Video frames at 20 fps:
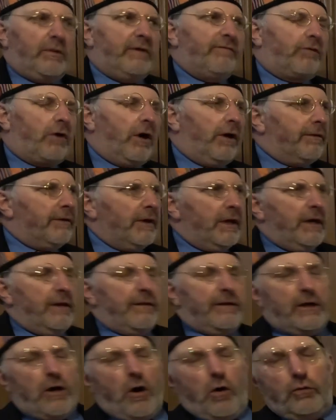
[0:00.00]
we've got
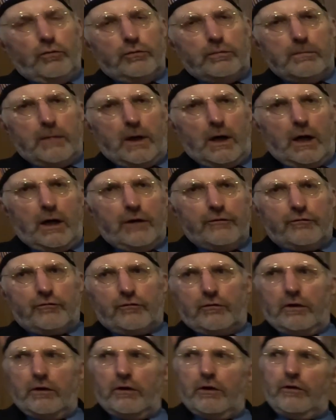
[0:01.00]
the old
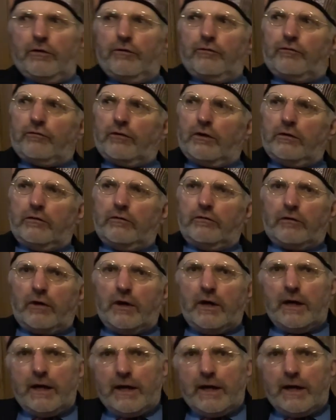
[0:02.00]
masters and